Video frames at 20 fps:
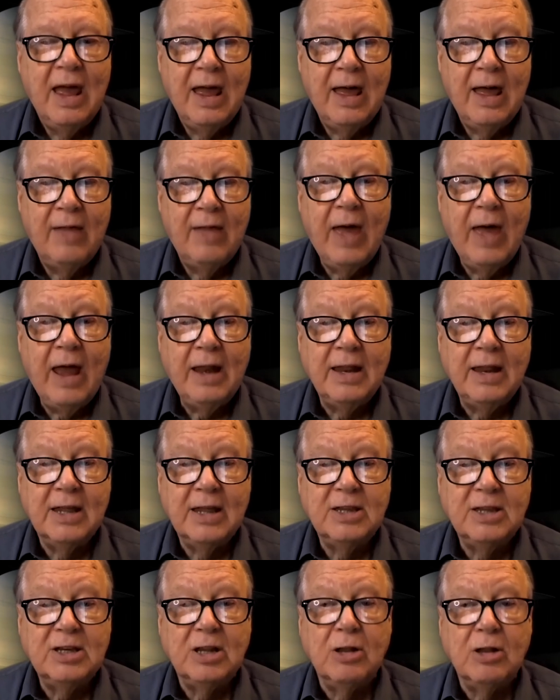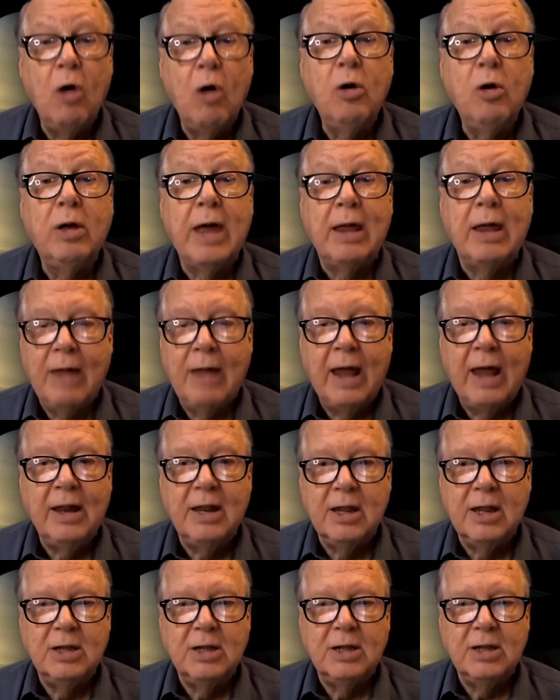and that
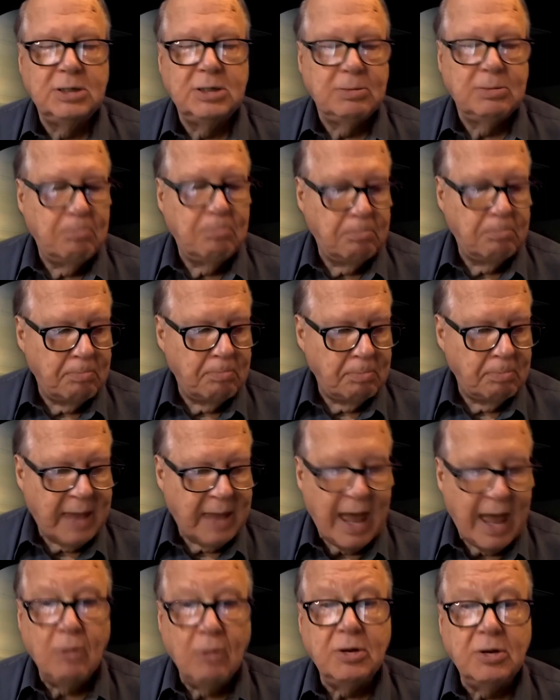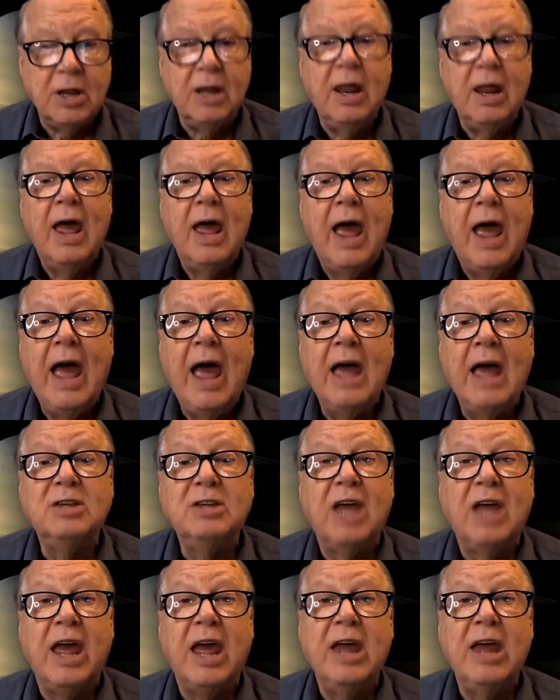is counted
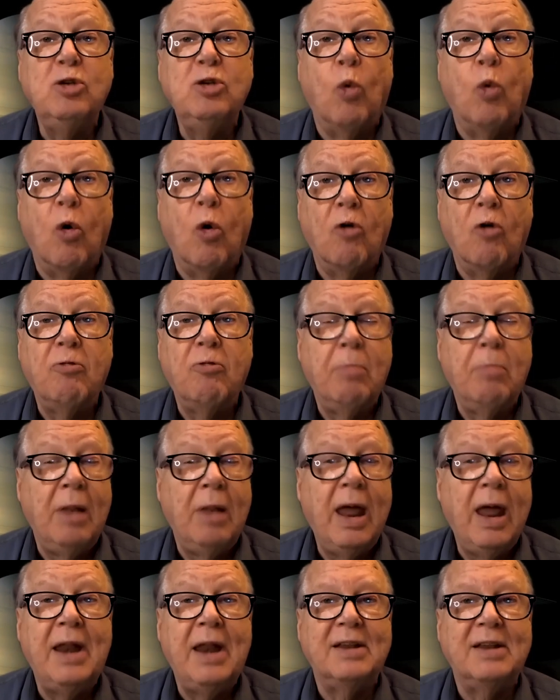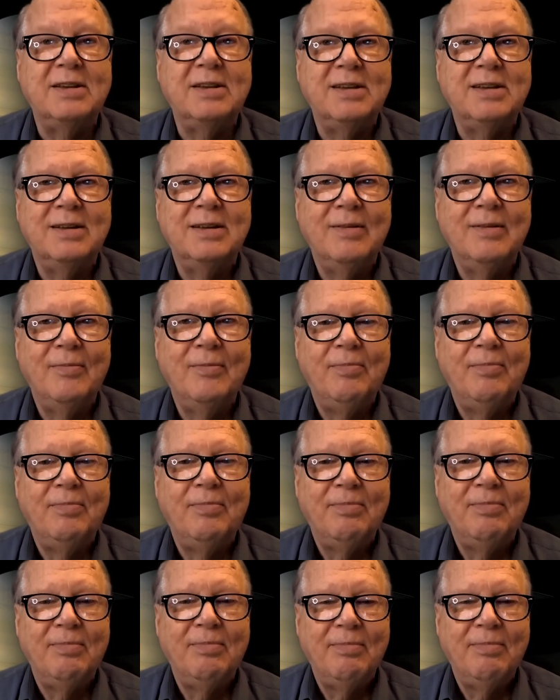as a dwarf planet.
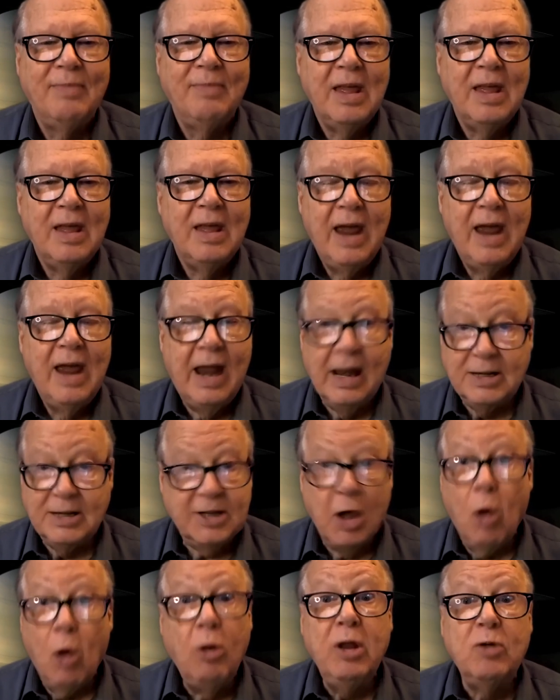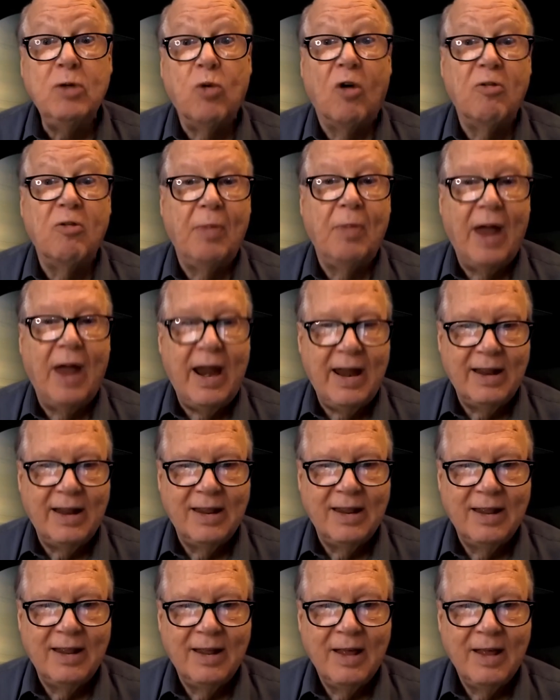And it's the only dwarf
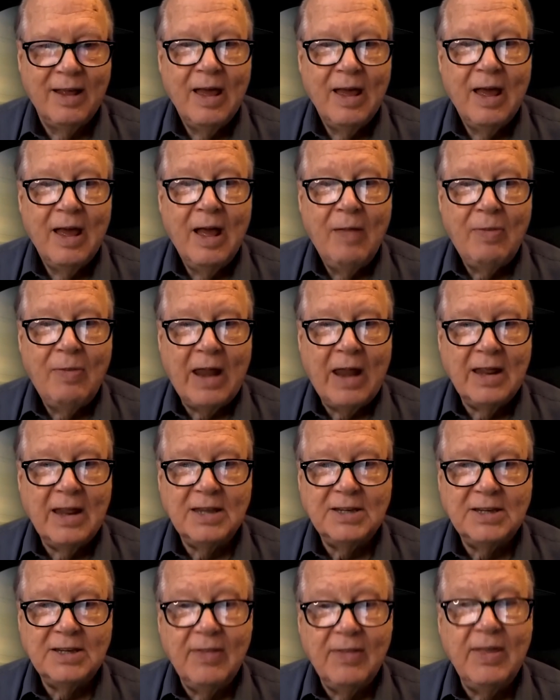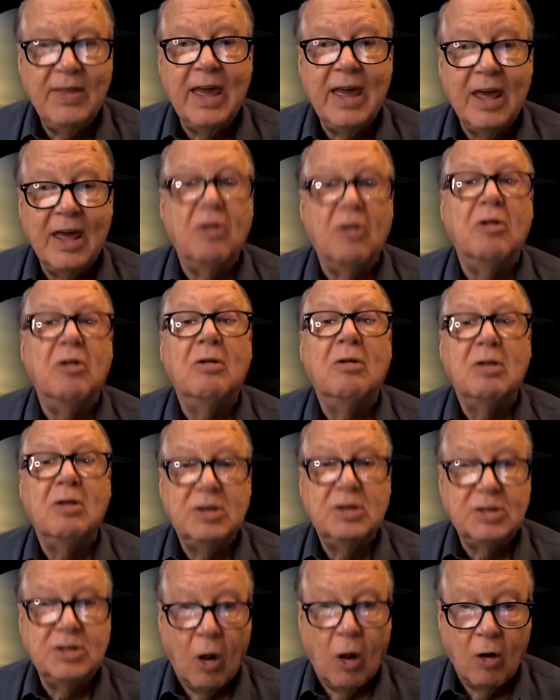planet that is in the inner
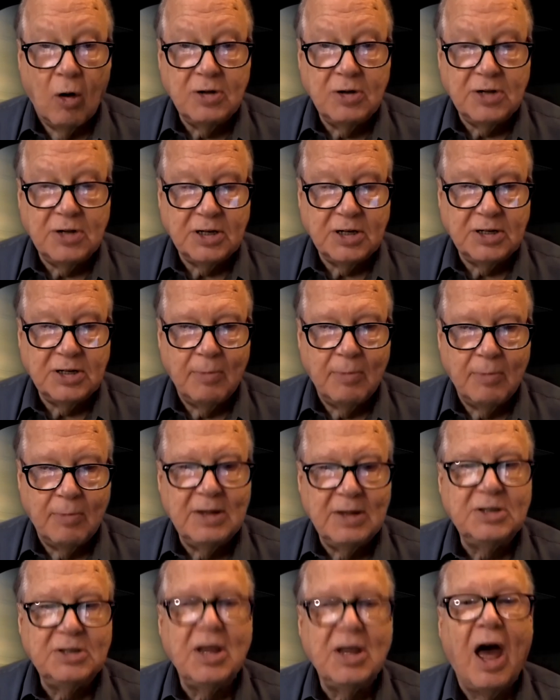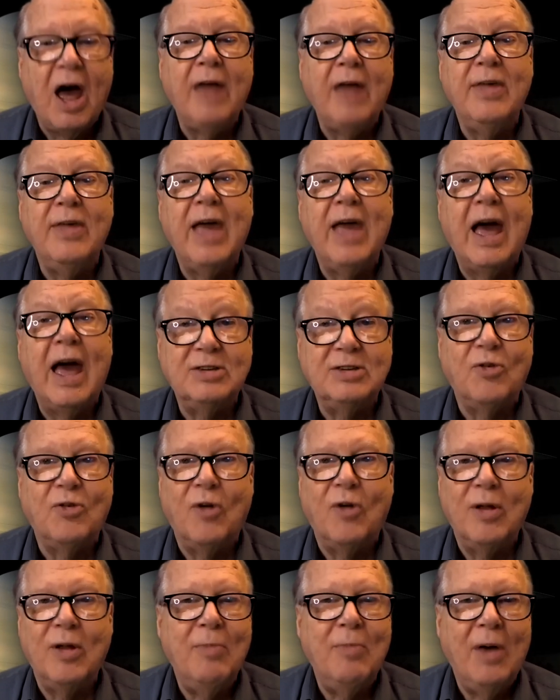solar system, inside the
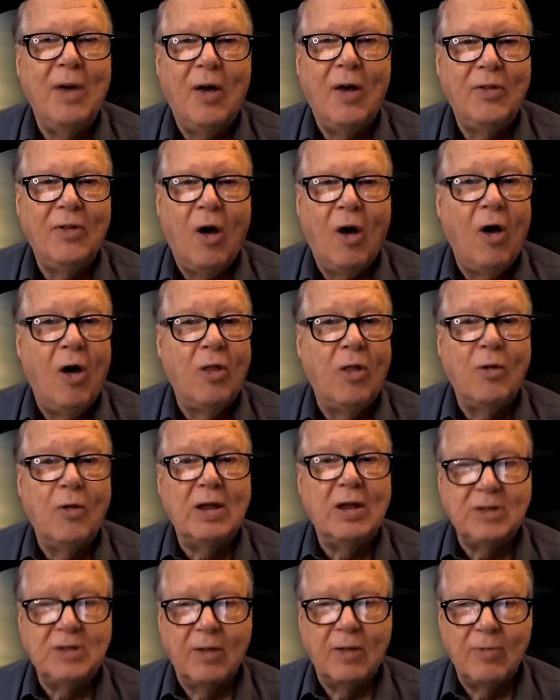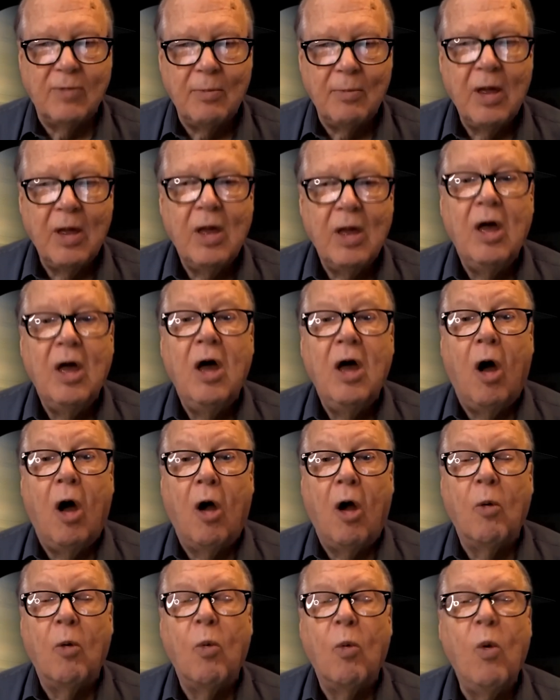asteroid belt. All the rest of them
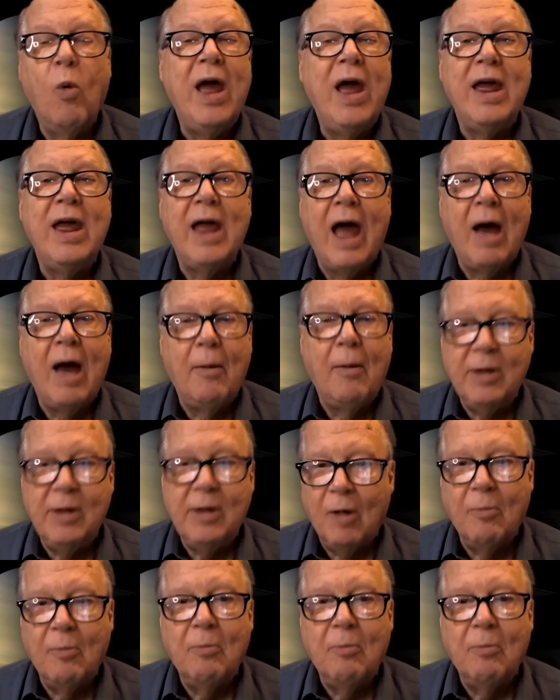are way out,